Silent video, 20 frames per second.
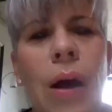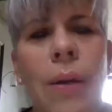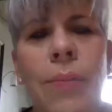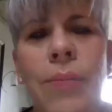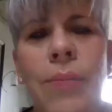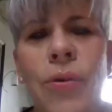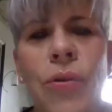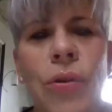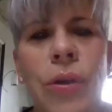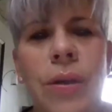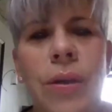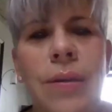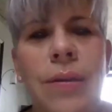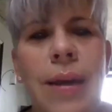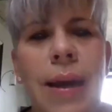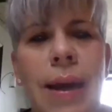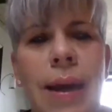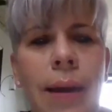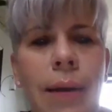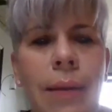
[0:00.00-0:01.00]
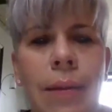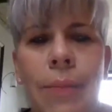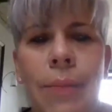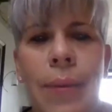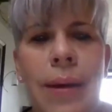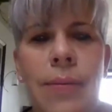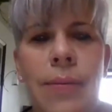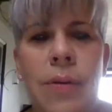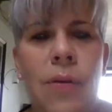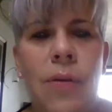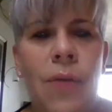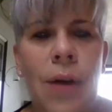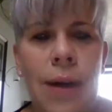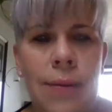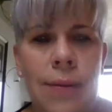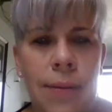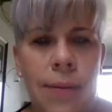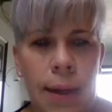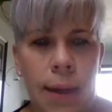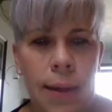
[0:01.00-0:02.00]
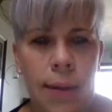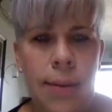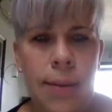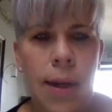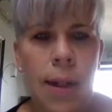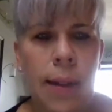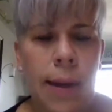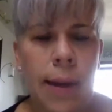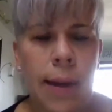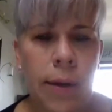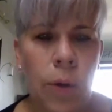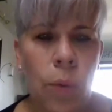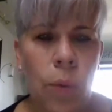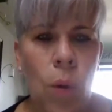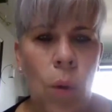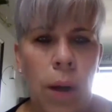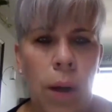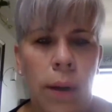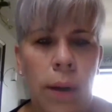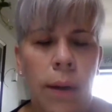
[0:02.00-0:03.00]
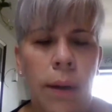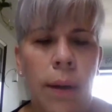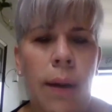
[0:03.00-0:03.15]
I'm just going to say the best advice I can tell anyone,